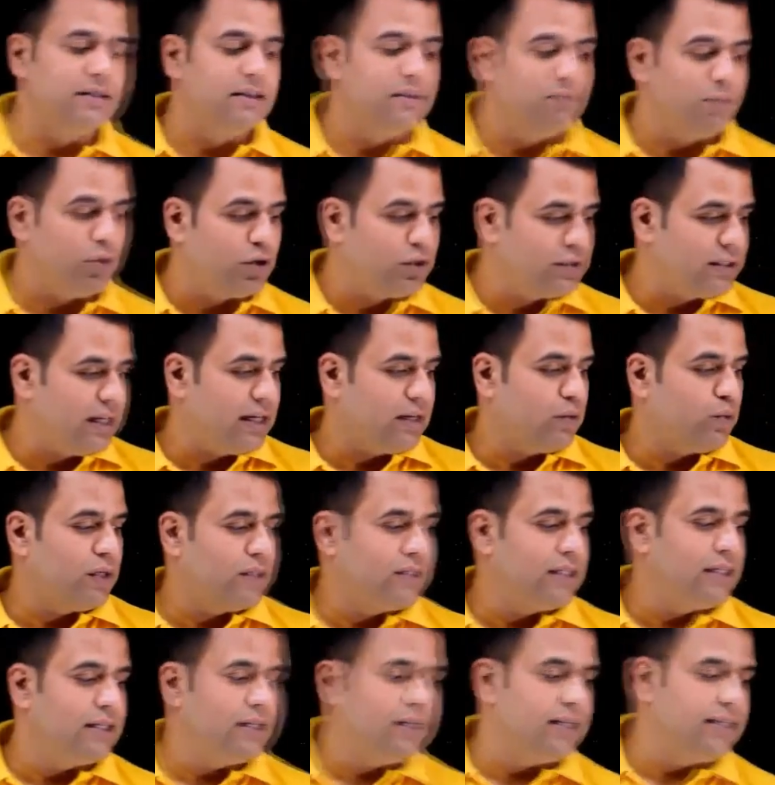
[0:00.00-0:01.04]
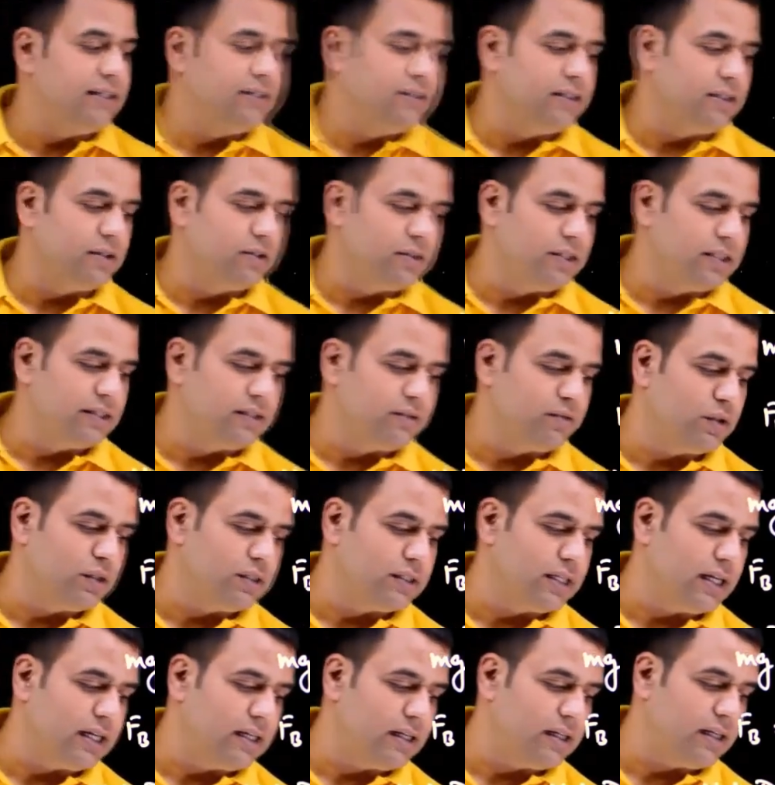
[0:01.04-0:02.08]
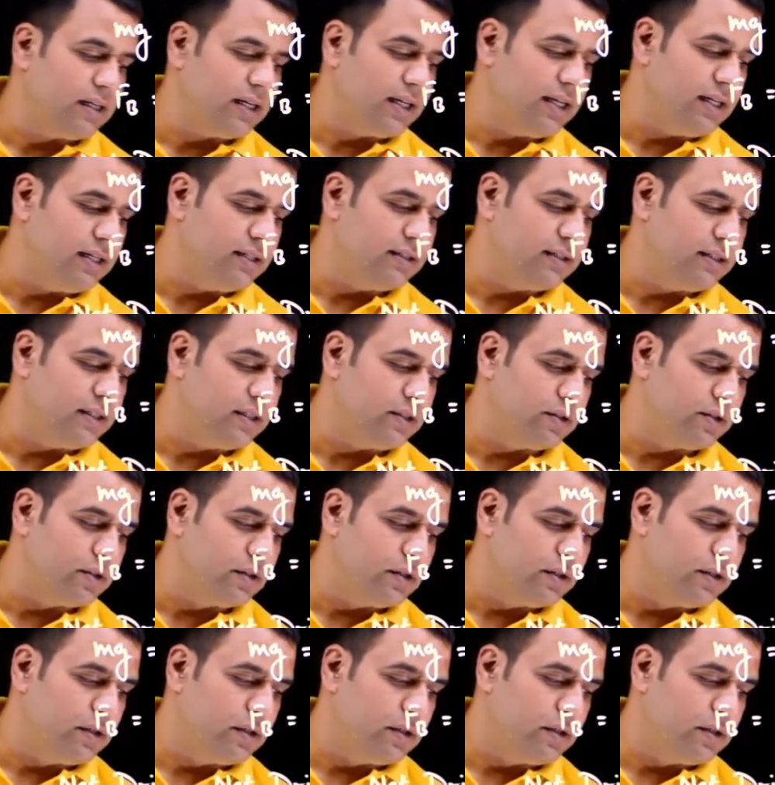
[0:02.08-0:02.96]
Because that was at T0. This was at T0.